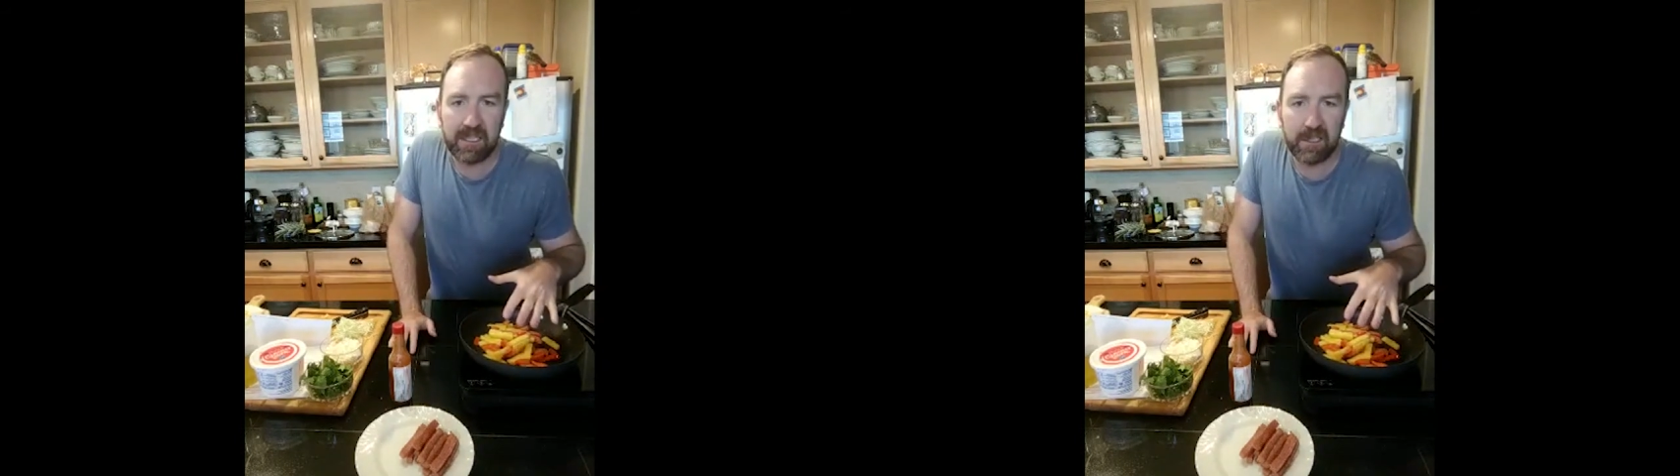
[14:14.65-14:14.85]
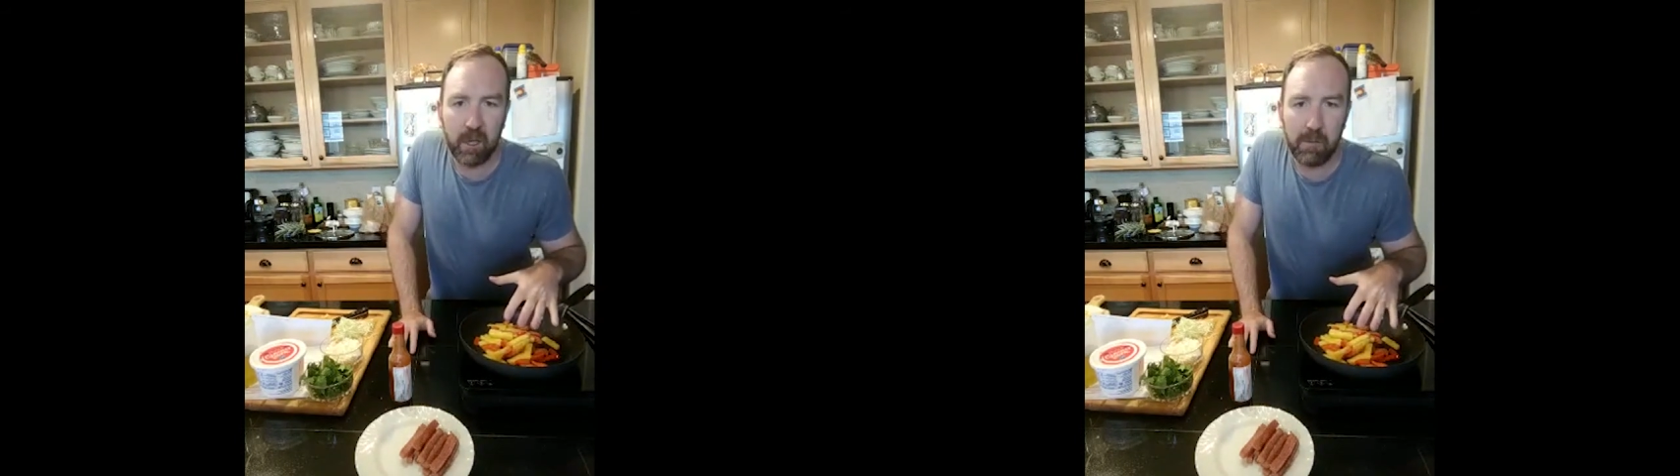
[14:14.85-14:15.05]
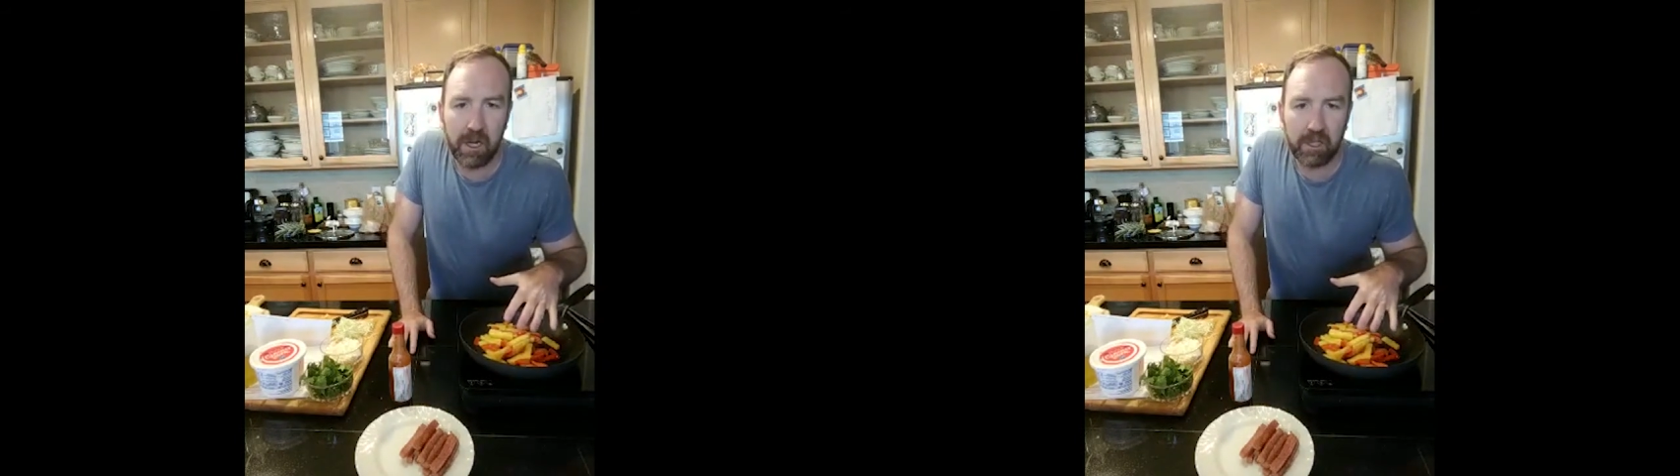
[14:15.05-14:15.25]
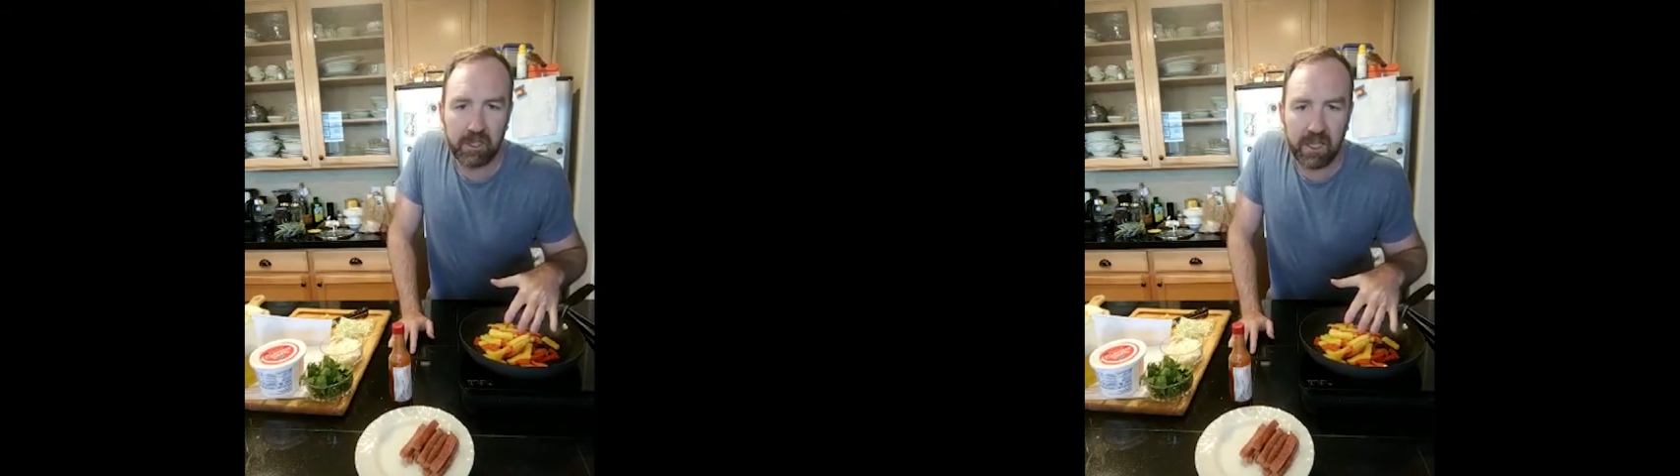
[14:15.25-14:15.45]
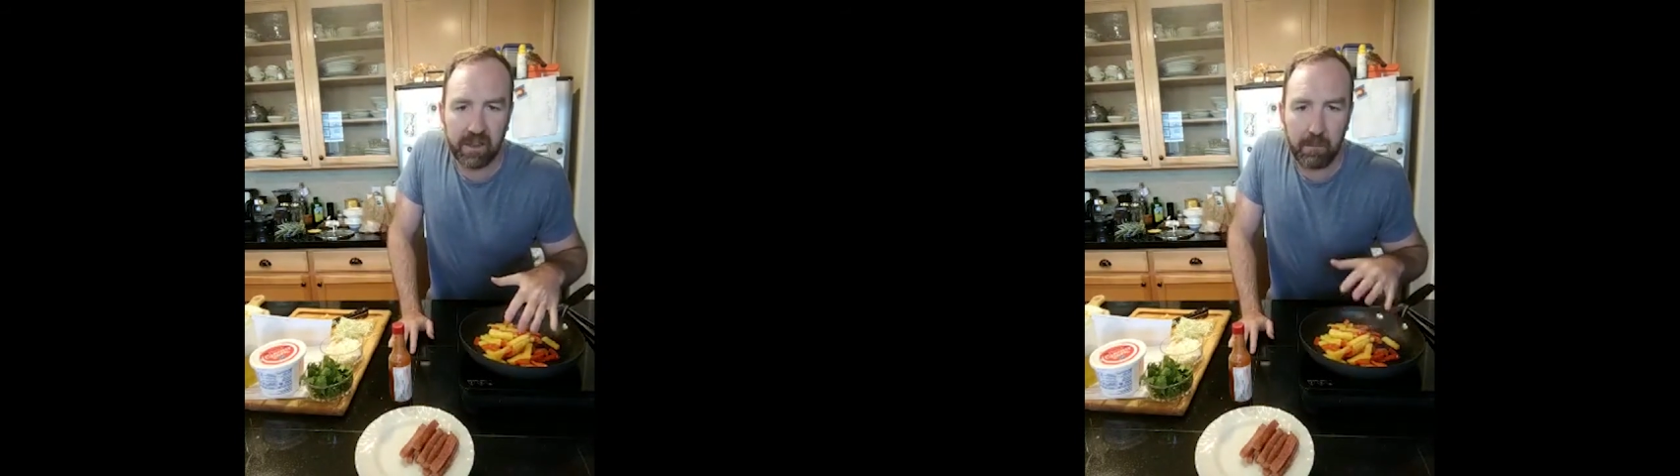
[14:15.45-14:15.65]
so much
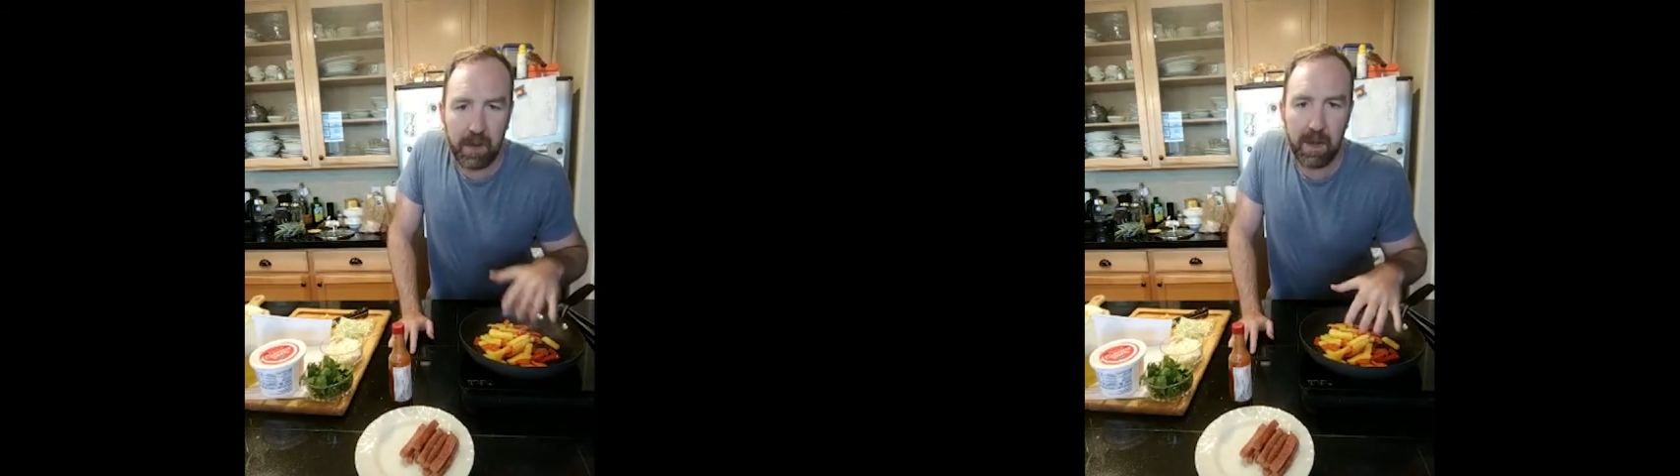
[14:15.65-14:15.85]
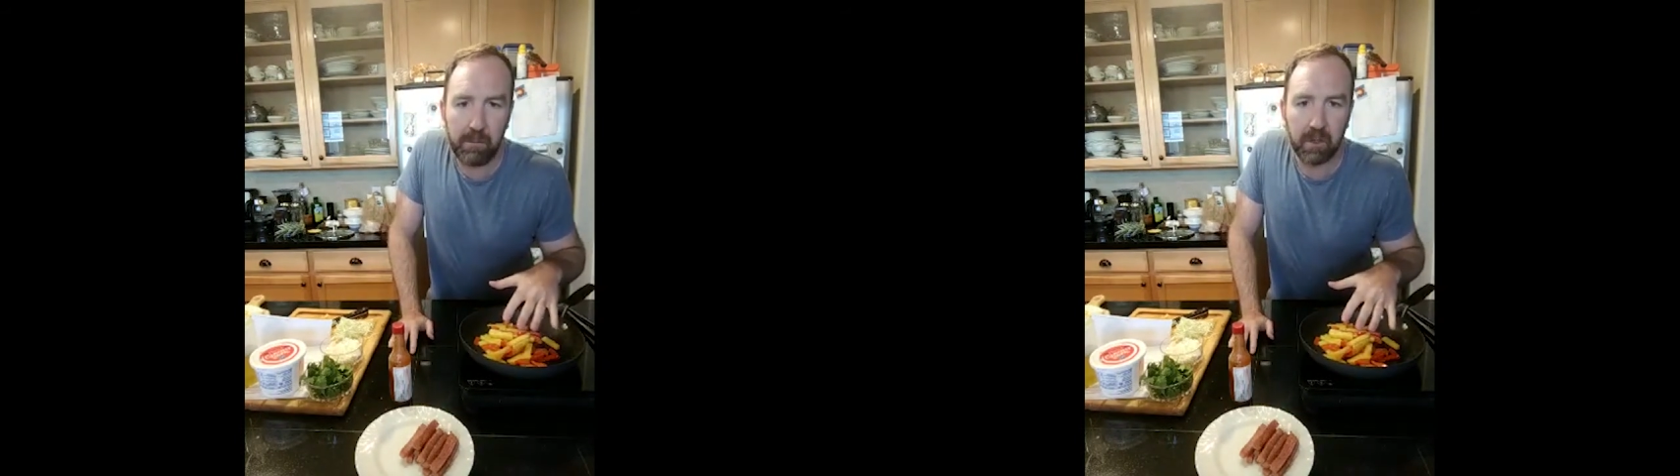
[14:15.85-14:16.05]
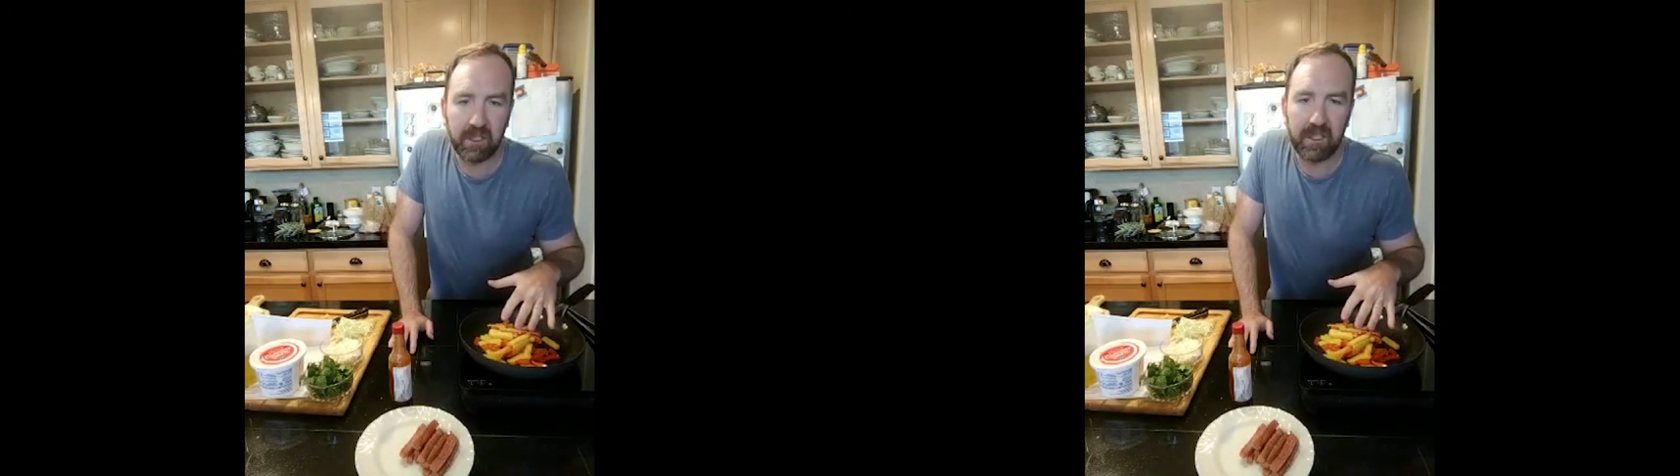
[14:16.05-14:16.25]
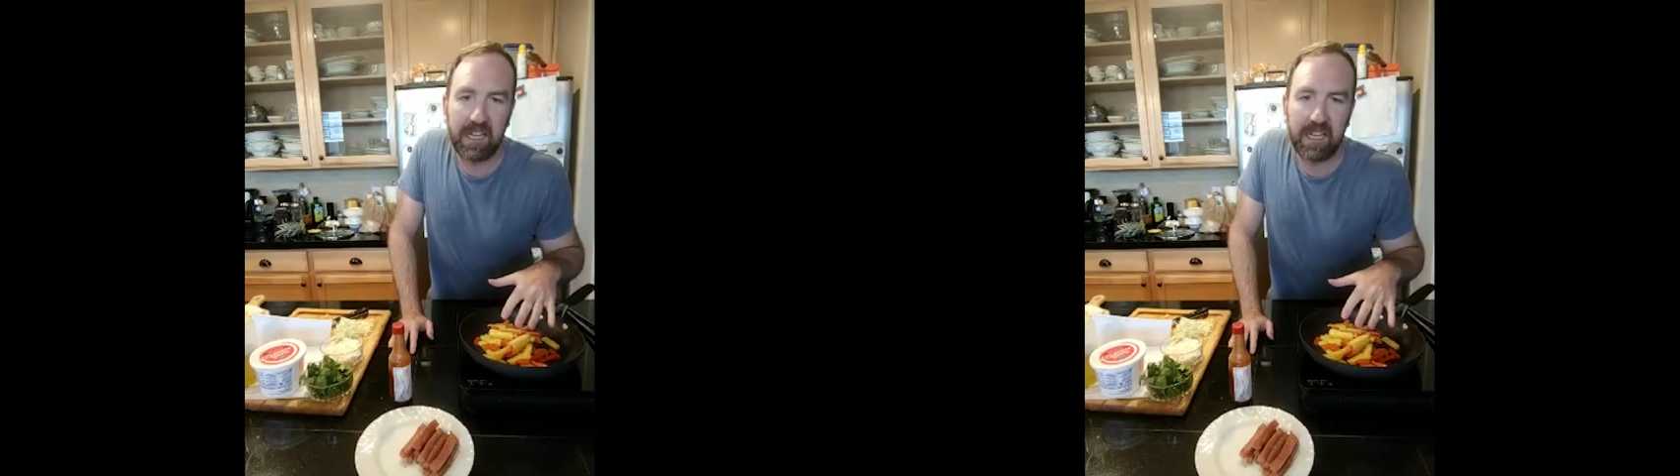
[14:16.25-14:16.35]
that the peppers